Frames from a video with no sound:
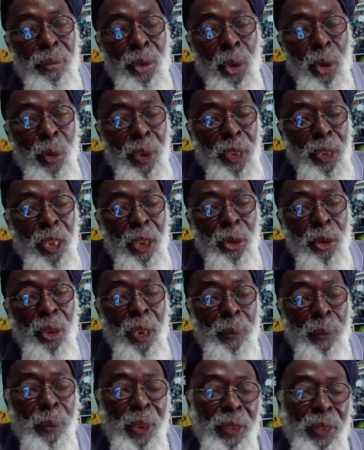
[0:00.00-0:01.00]
no one can do
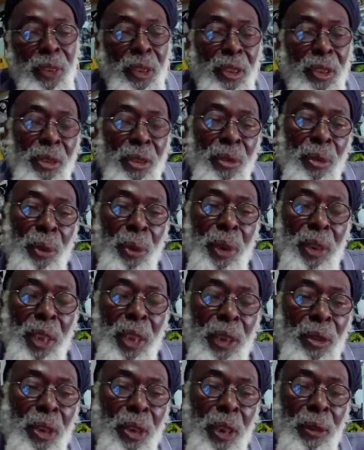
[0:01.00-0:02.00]
that passage, no one
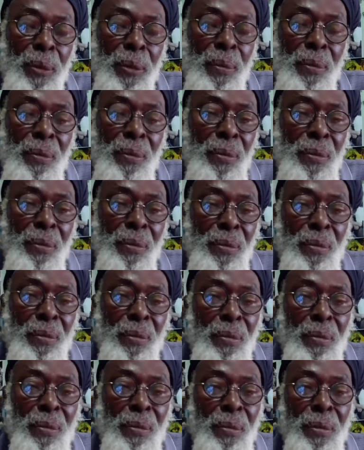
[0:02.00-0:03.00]
can do that
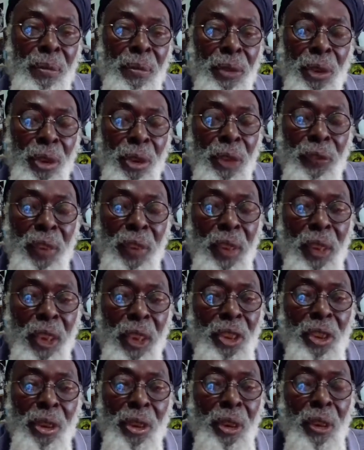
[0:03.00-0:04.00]

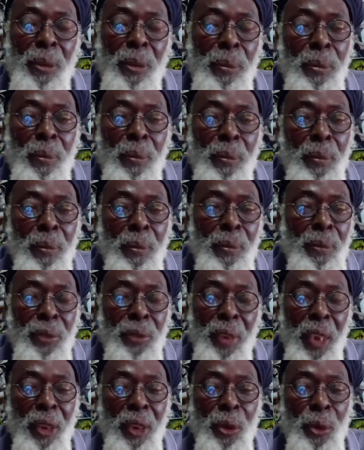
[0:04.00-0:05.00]
certification or
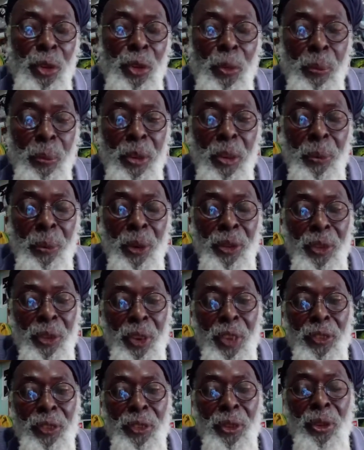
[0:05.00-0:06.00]
sign those people or
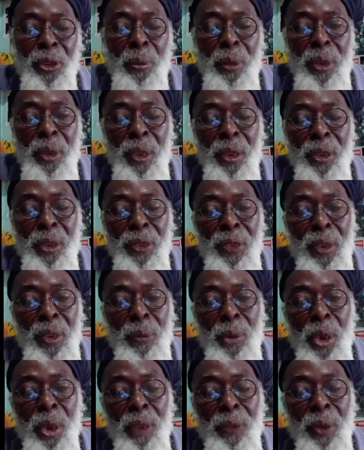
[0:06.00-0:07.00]
that ceremony because he
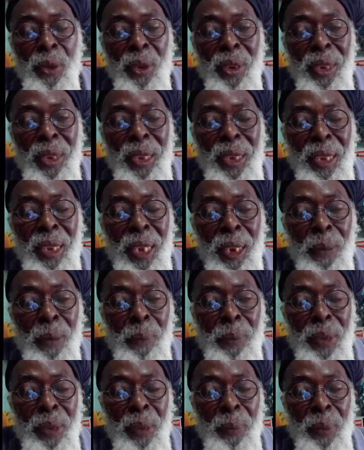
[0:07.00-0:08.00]
don't have no legal
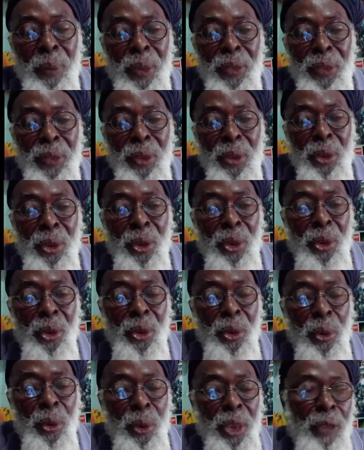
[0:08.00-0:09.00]
papers. So
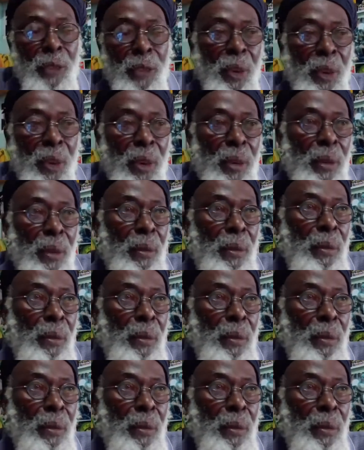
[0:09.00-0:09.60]
whatever